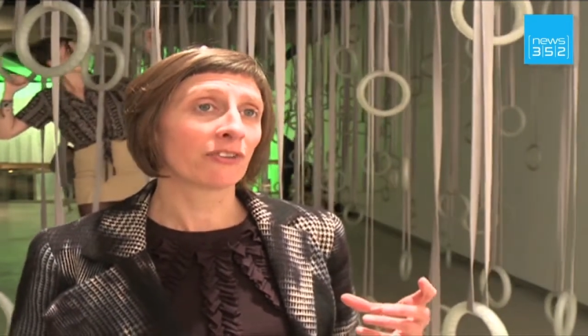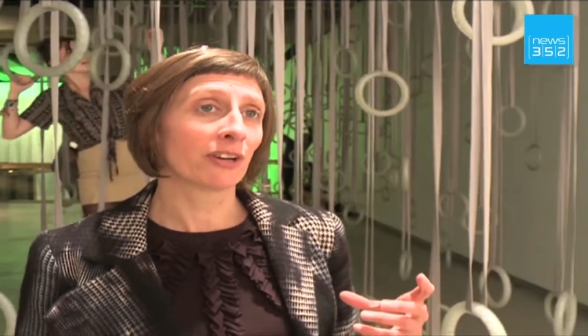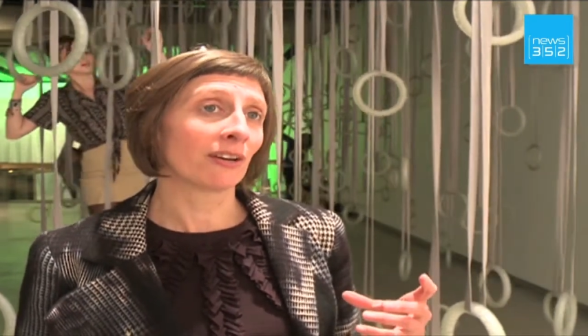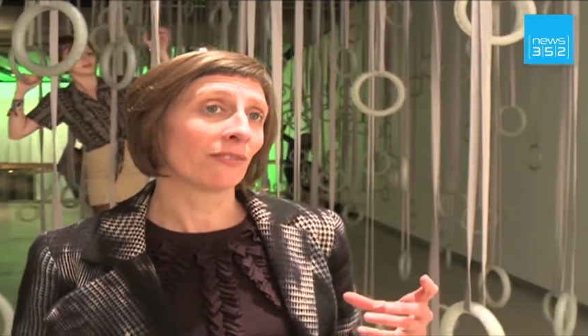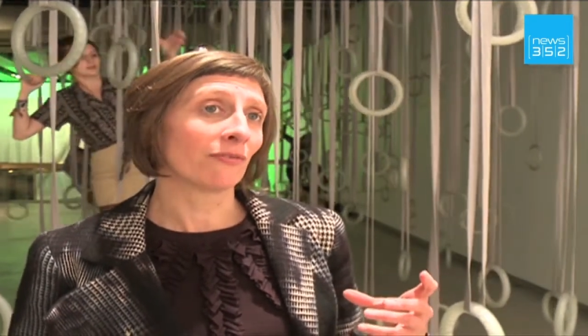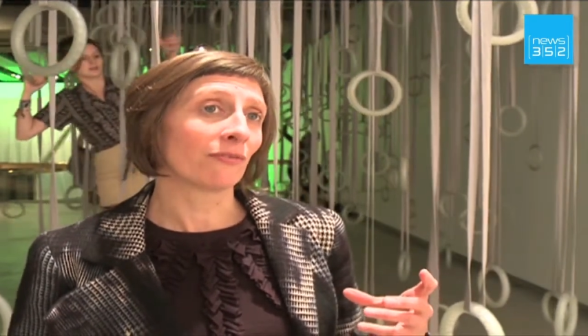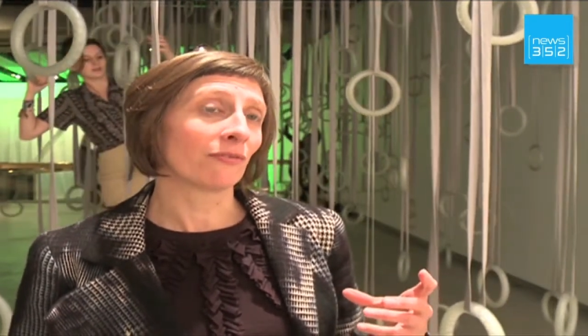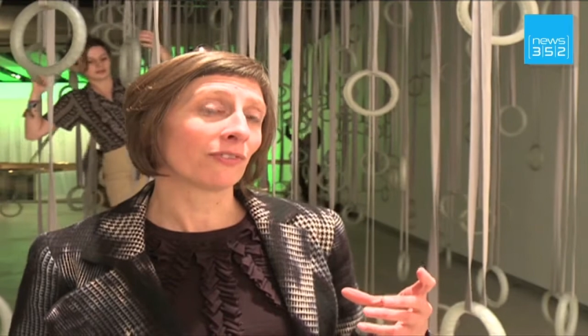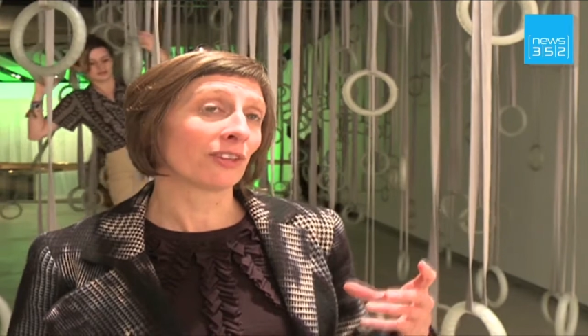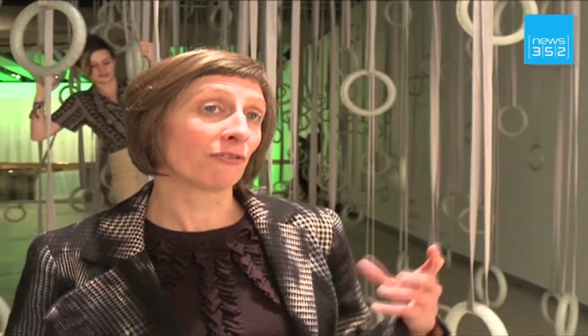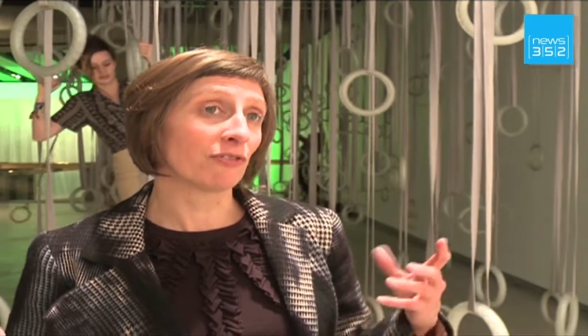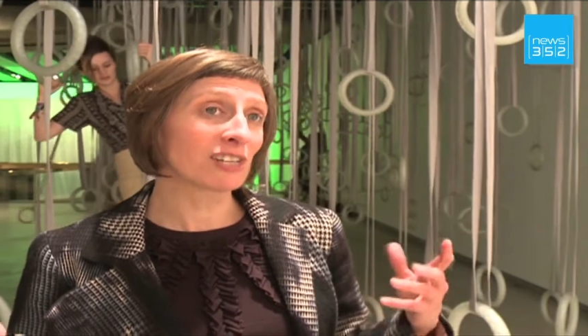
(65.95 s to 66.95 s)
the
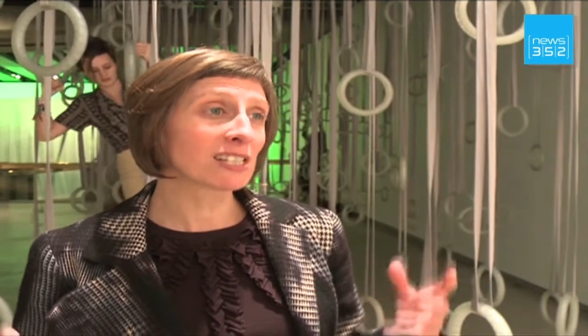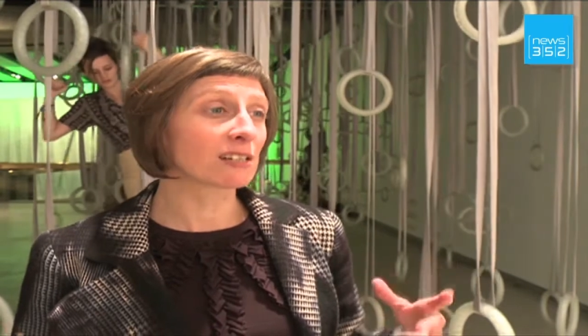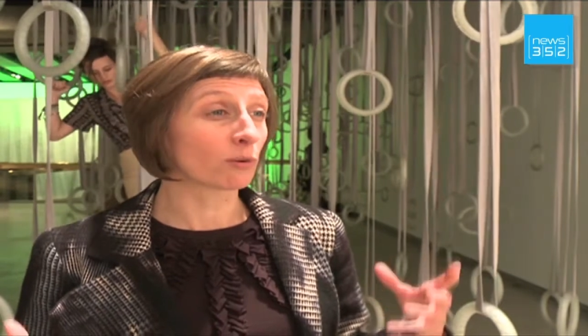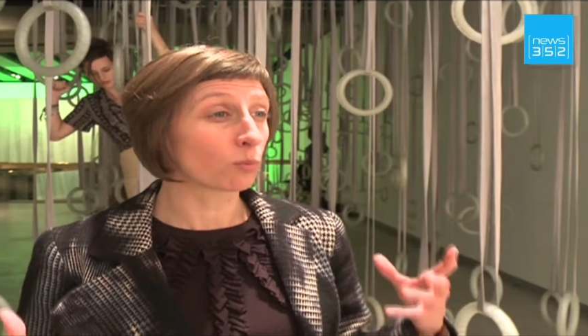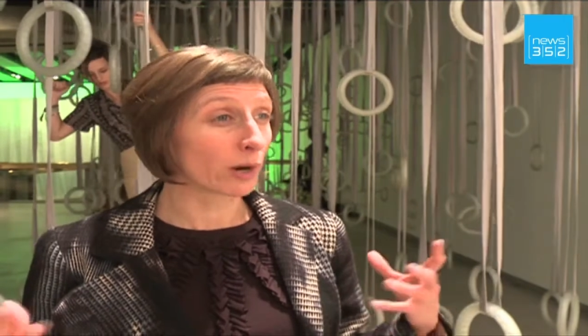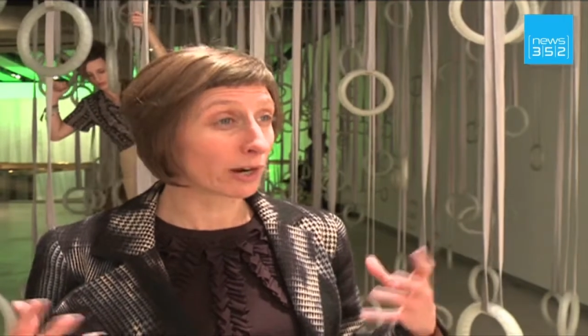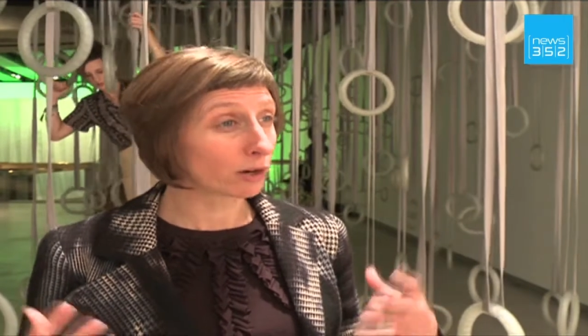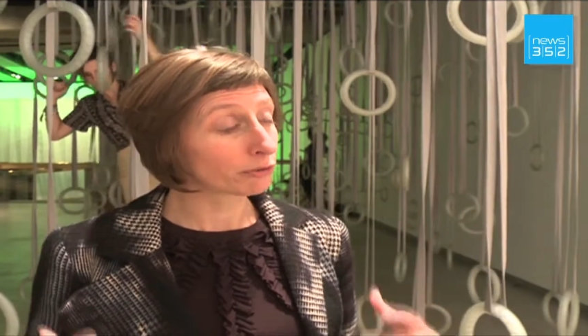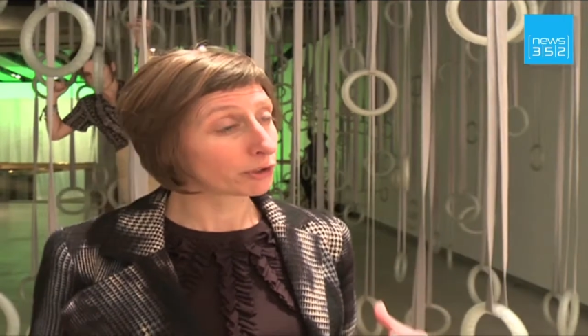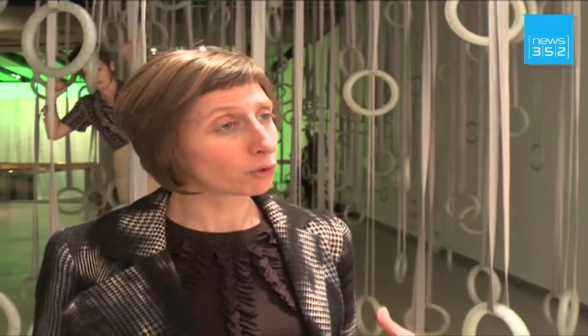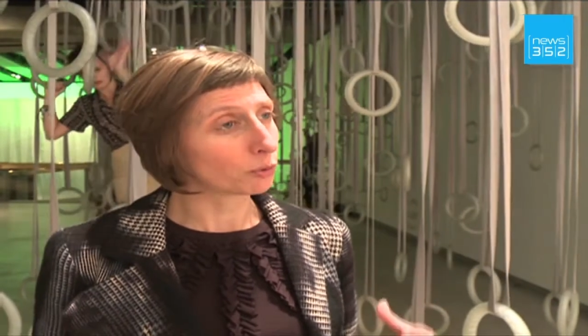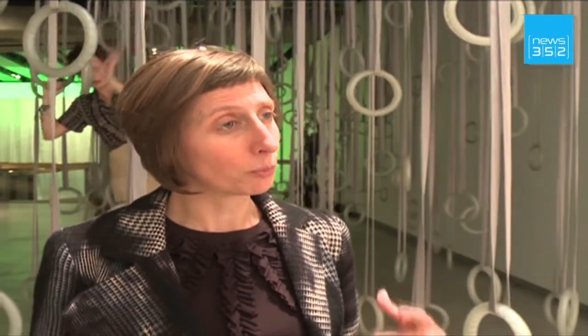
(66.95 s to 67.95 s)
the visitor aware
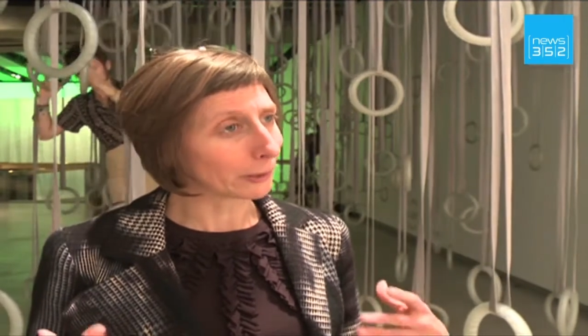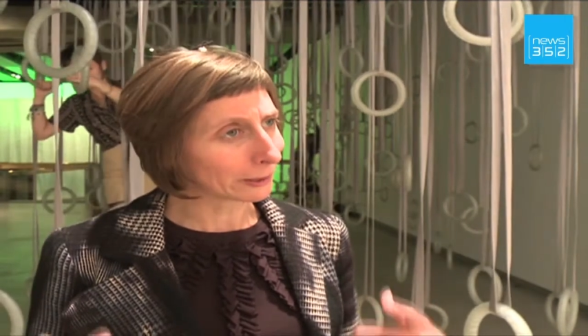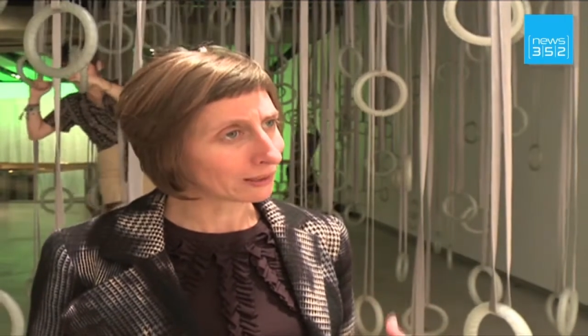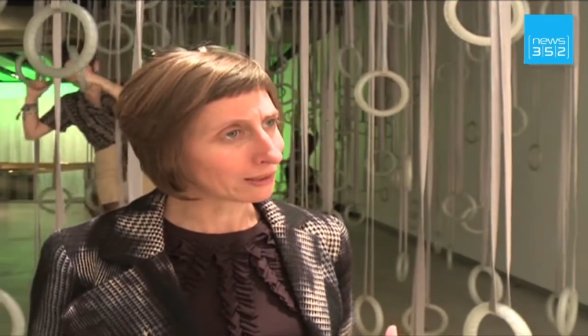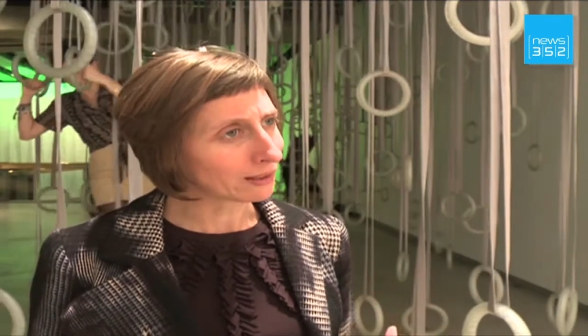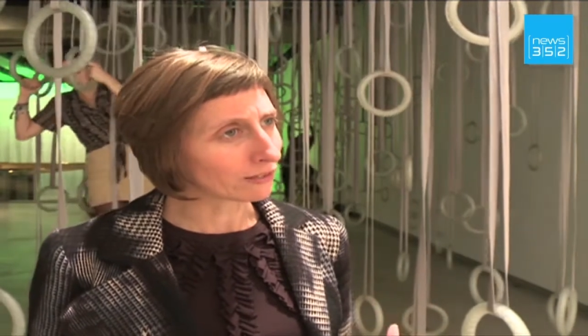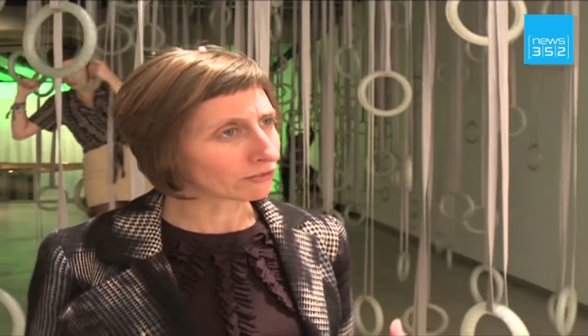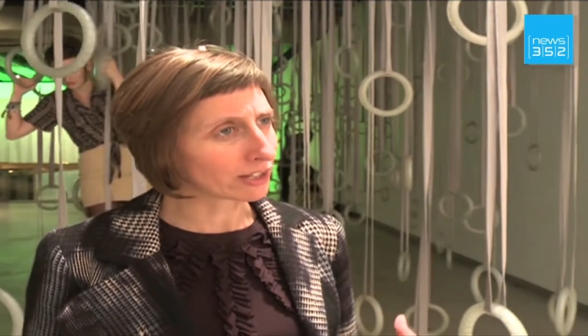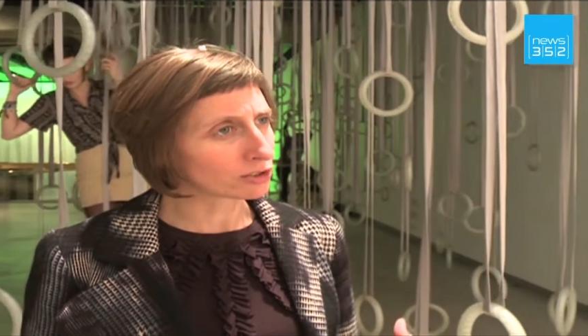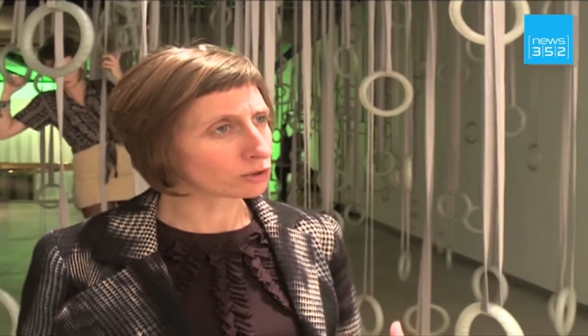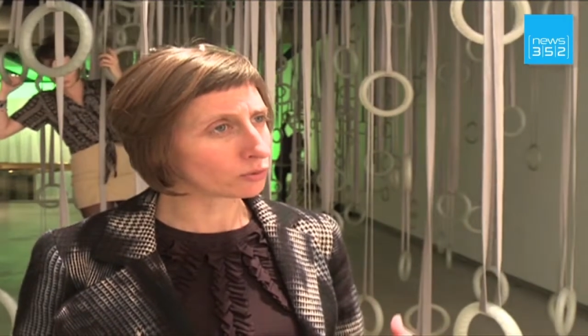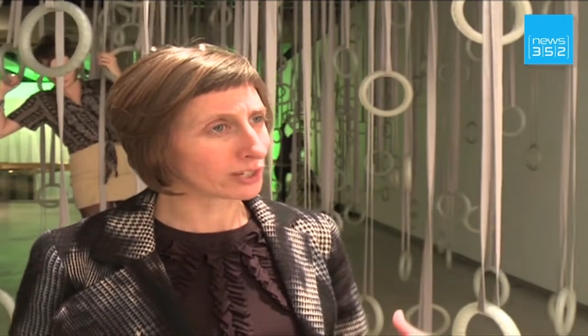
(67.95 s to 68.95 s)
of their own body and
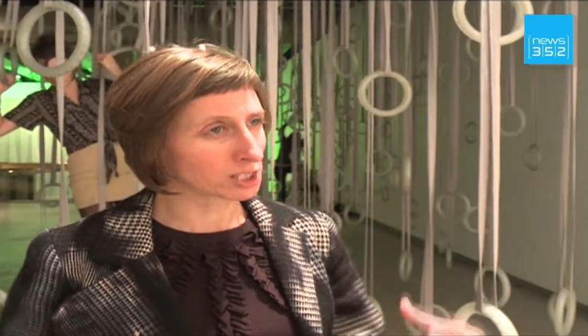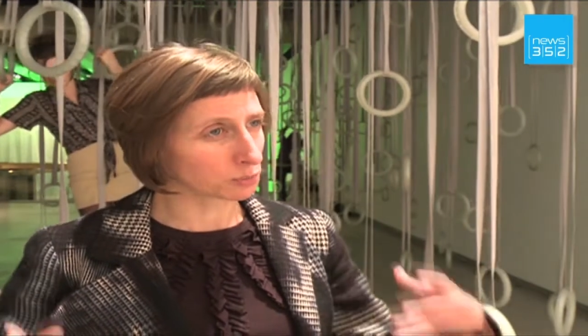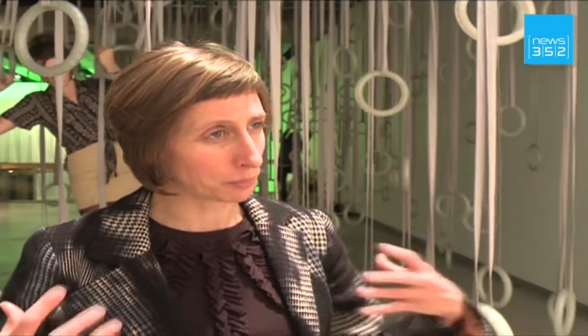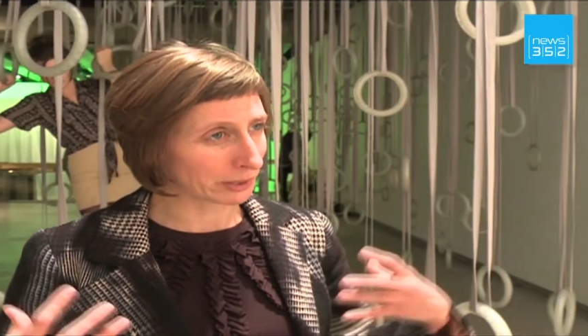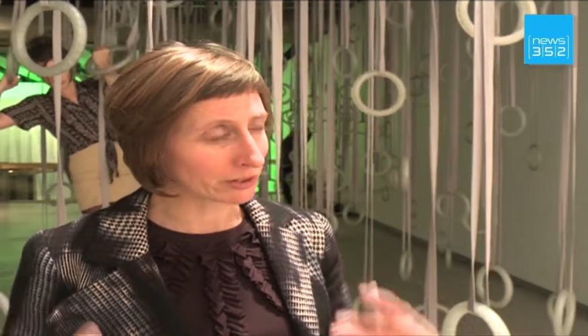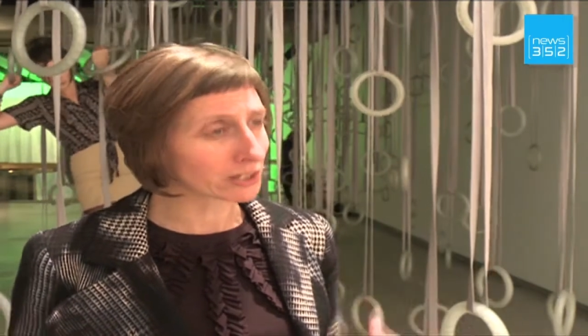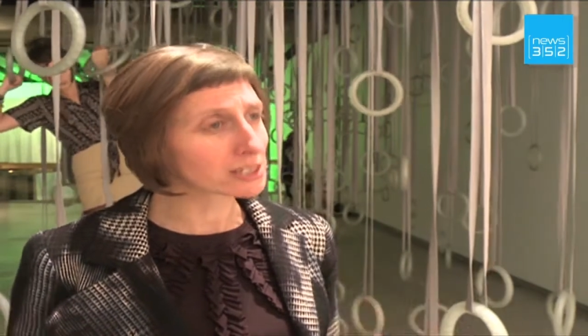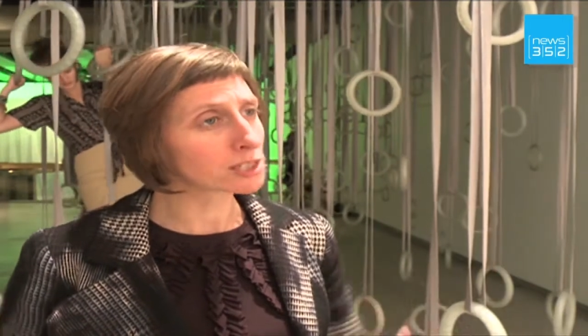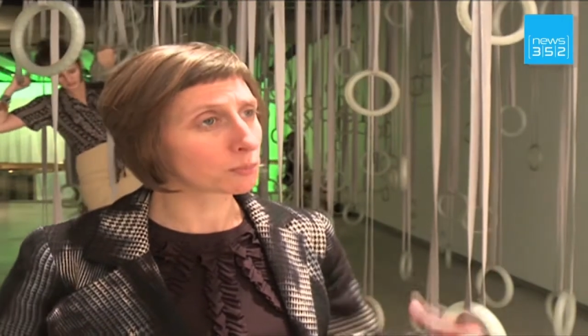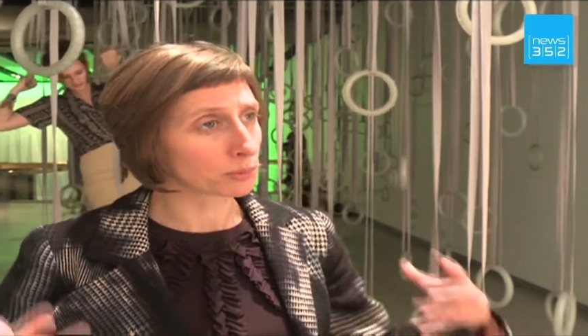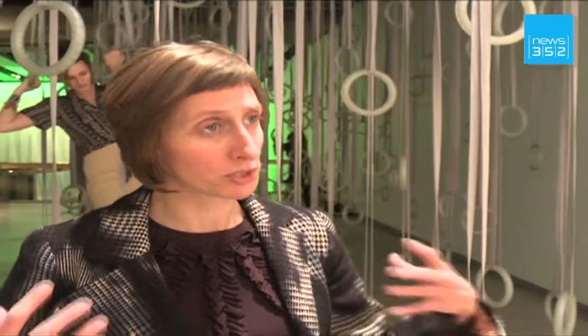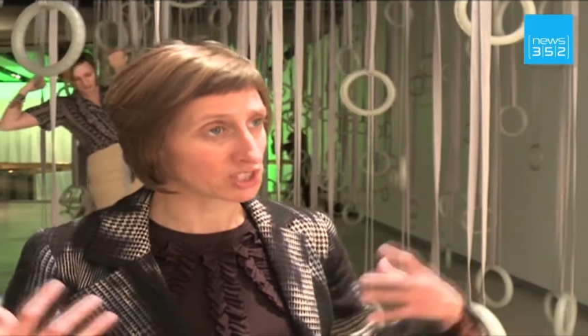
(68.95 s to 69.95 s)
that you
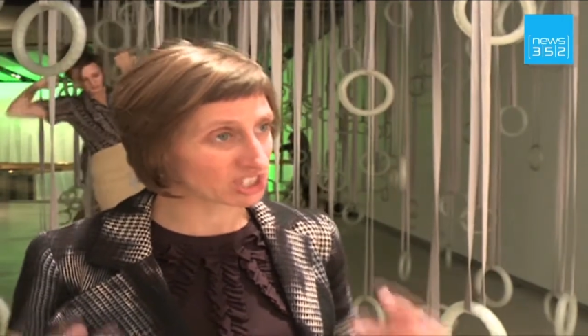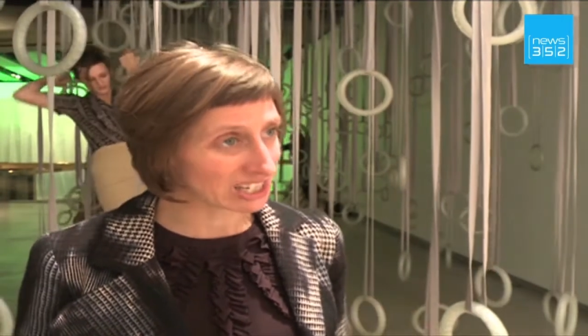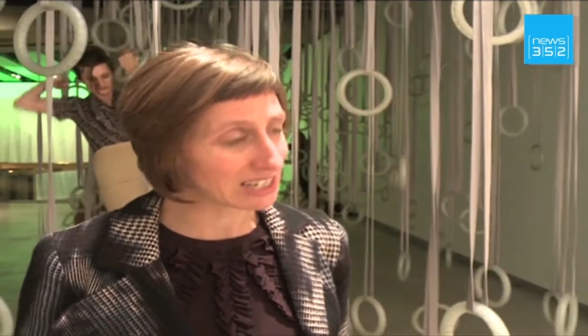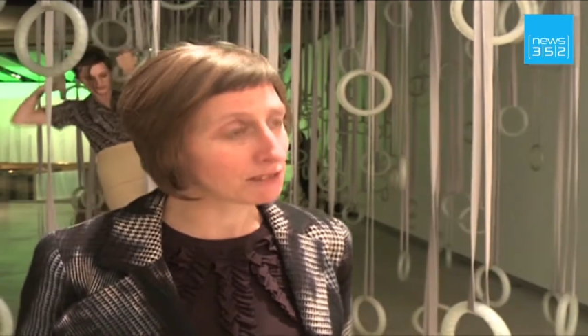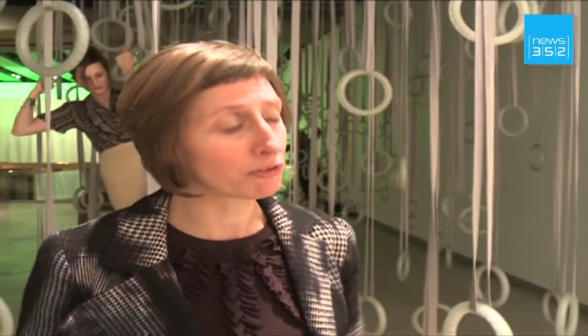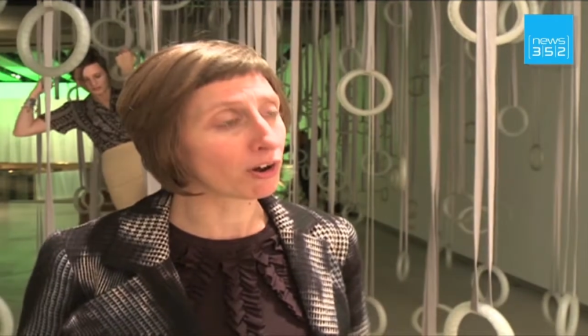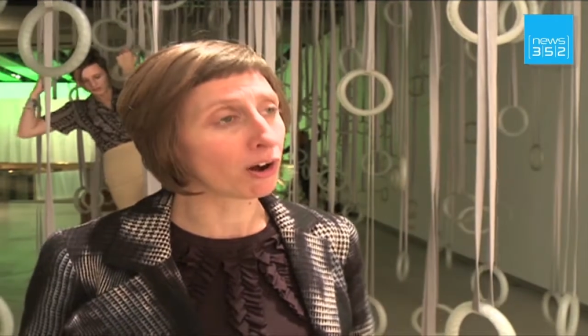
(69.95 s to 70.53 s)
experience and perceive